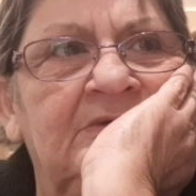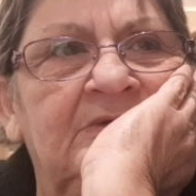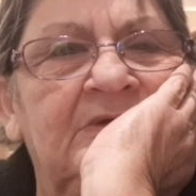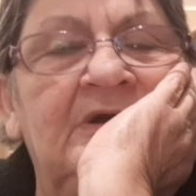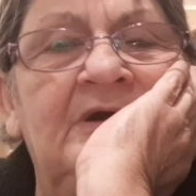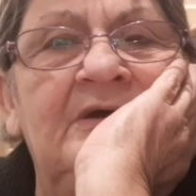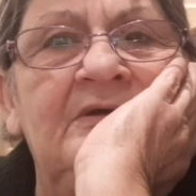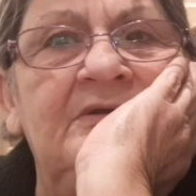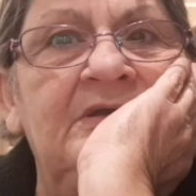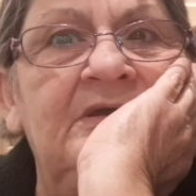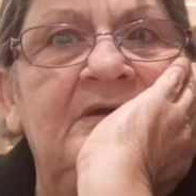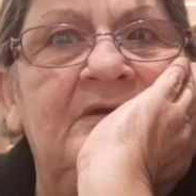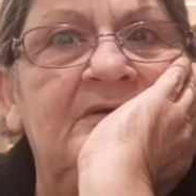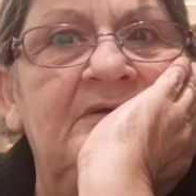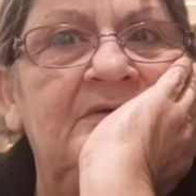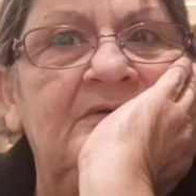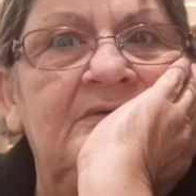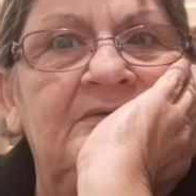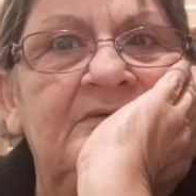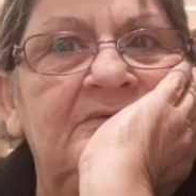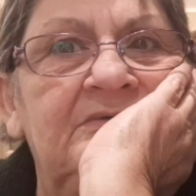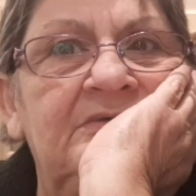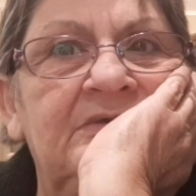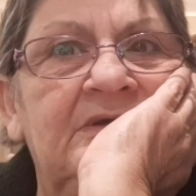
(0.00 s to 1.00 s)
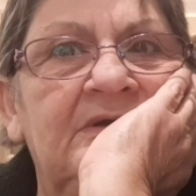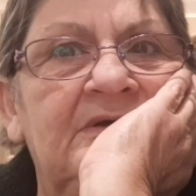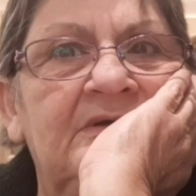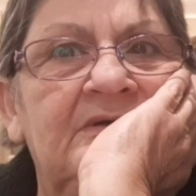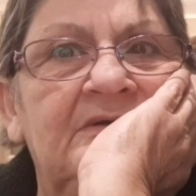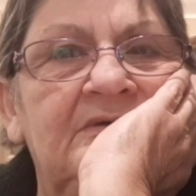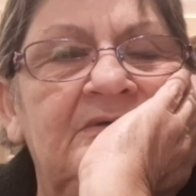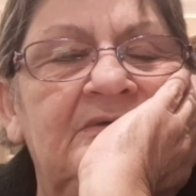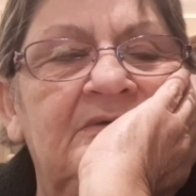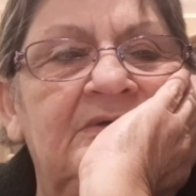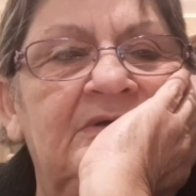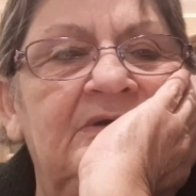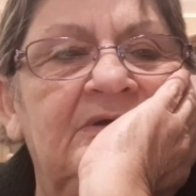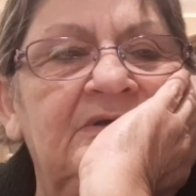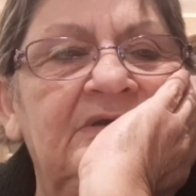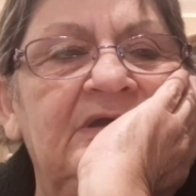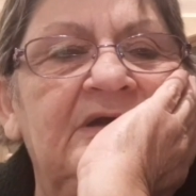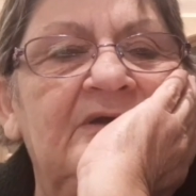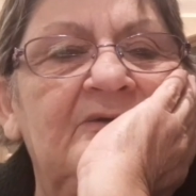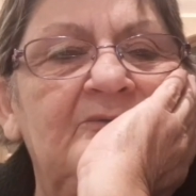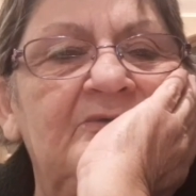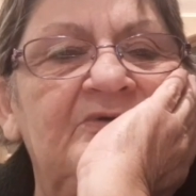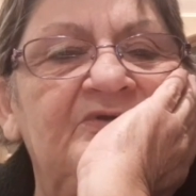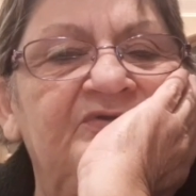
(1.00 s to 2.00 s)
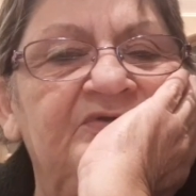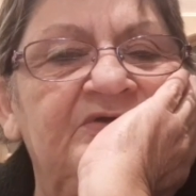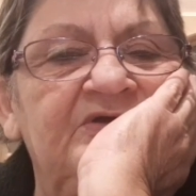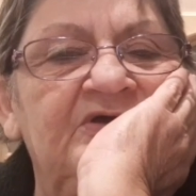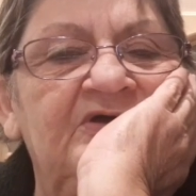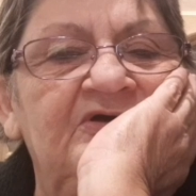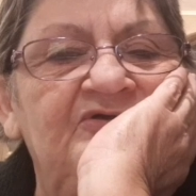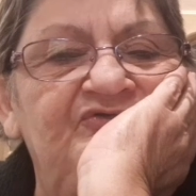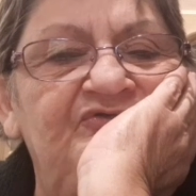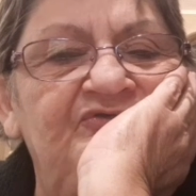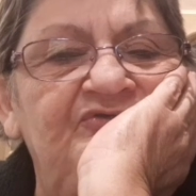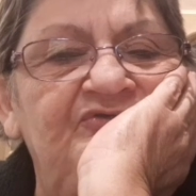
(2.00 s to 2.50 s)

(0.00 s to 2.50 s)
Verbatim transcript: Oh yeah, yeah, hung out with cousins.